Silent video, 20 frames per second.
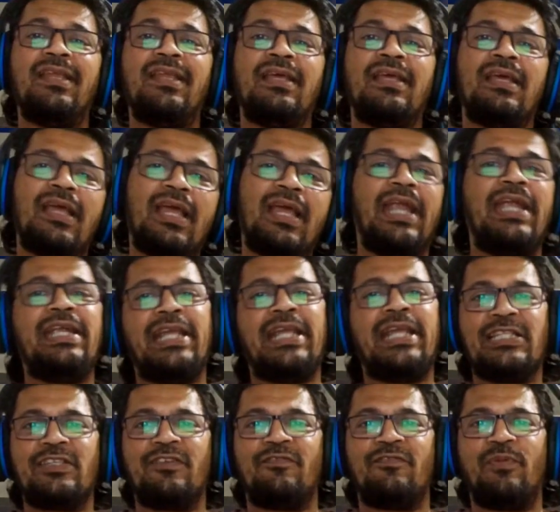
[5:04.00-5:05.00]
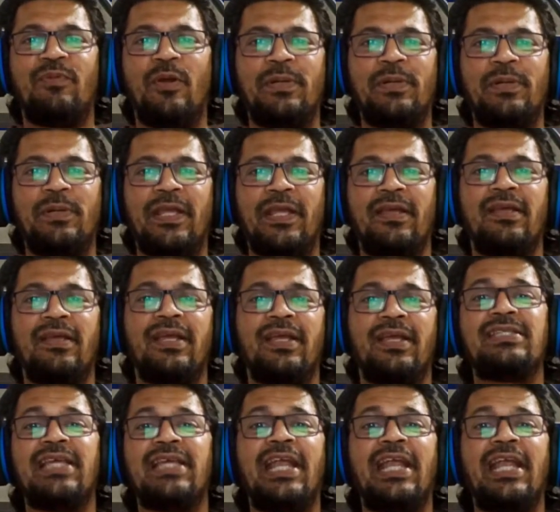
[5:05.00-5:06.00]
intensive property. It's
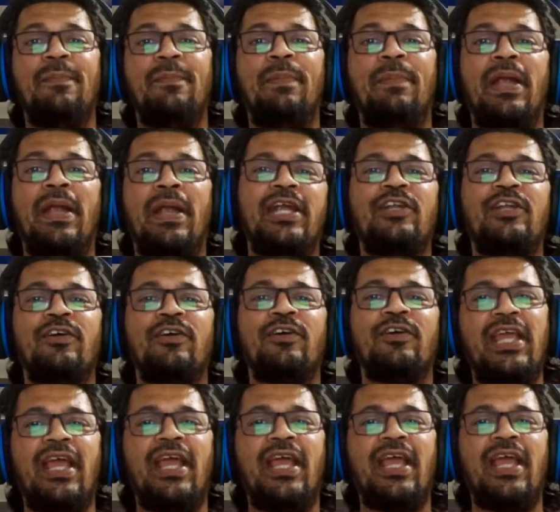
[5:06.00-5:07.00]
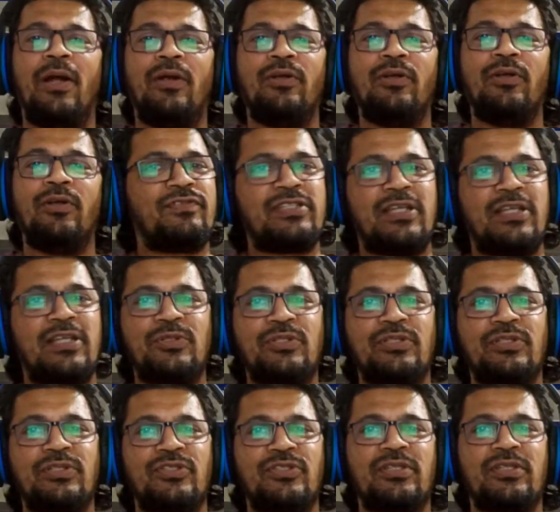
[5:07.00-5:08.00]
independent of the amount of
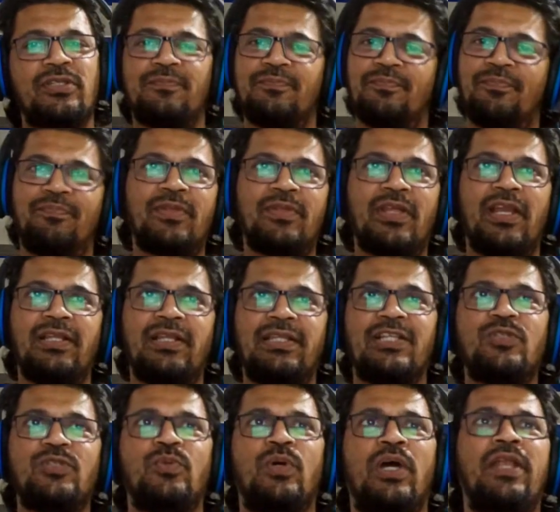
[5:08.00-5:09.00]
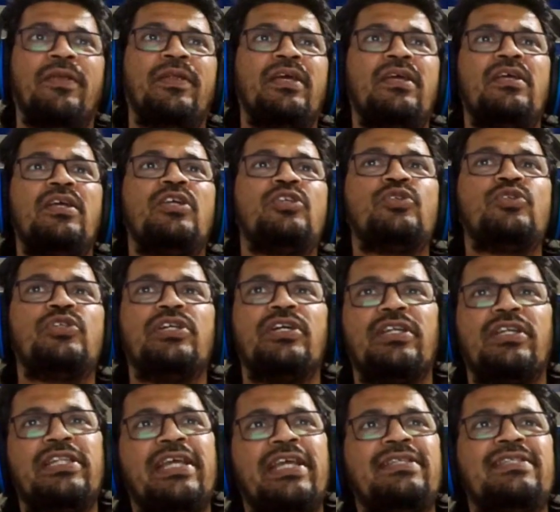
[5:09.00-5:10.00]
substance. Clear? That's one. So here are
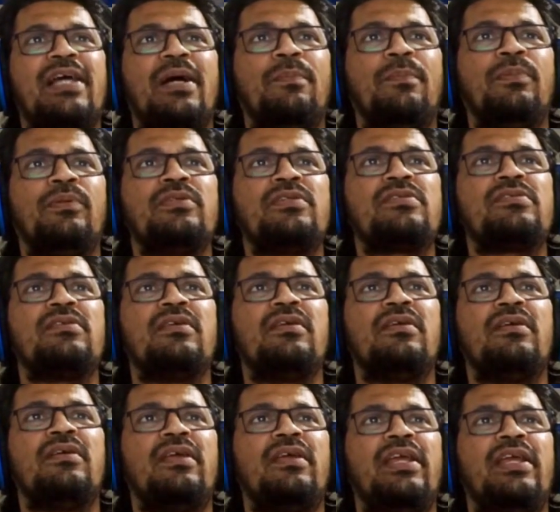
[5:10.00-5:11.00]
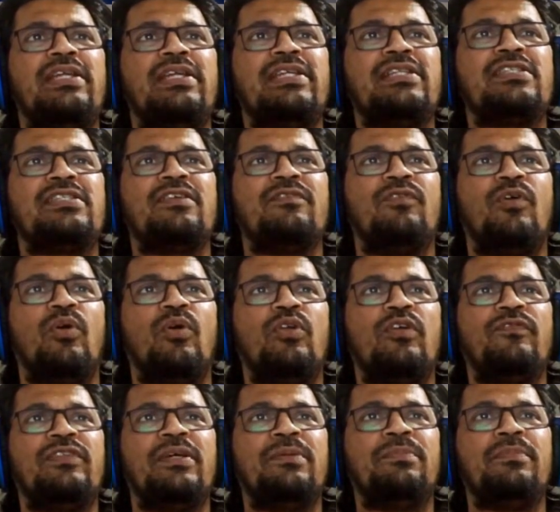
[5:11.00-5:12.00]
the examples. Intensive, all of
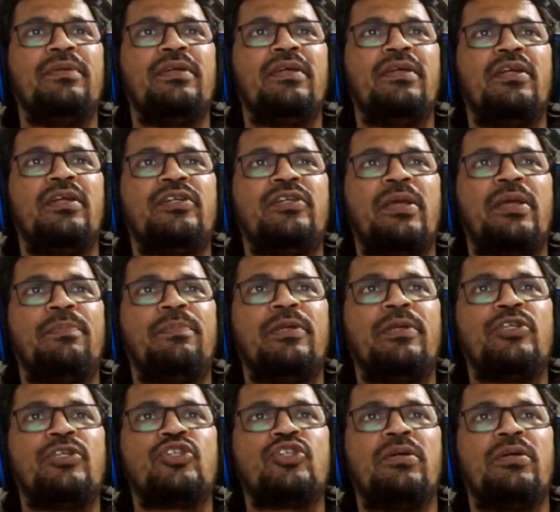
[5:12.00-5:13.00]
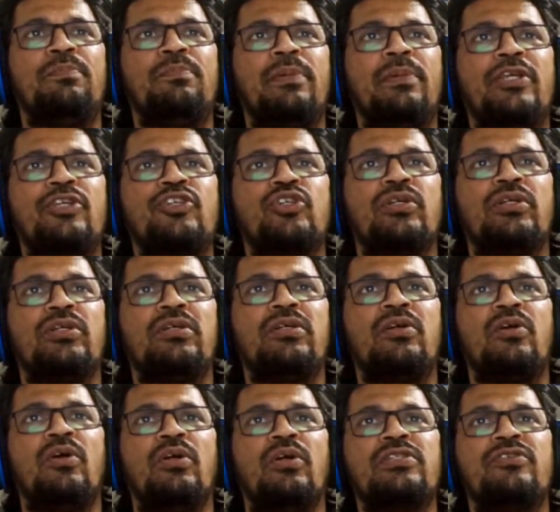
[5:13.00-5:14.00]
them: temperature, pressure,
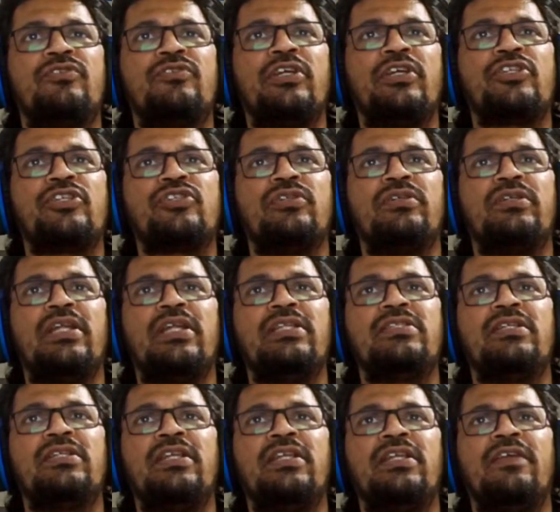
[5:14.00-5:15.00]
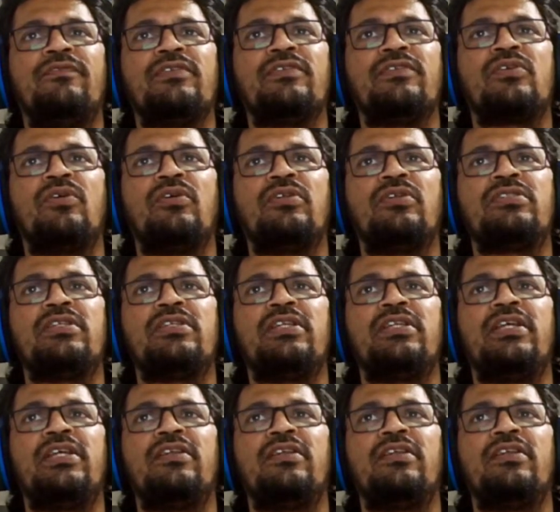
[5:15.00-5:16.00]
concentration, density,
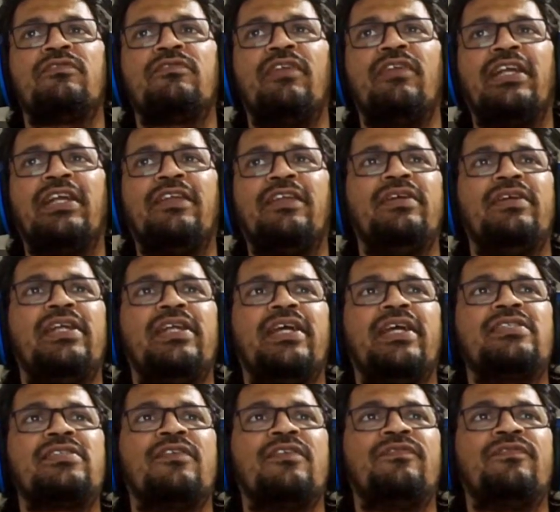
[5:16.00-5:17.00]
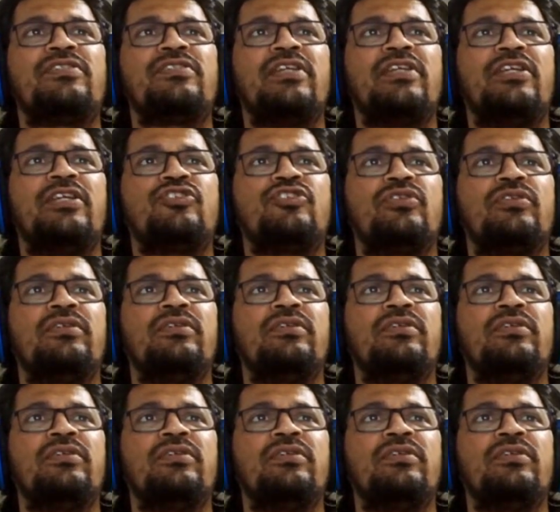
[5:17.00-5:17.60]
viscosity, refractive index, surface tension,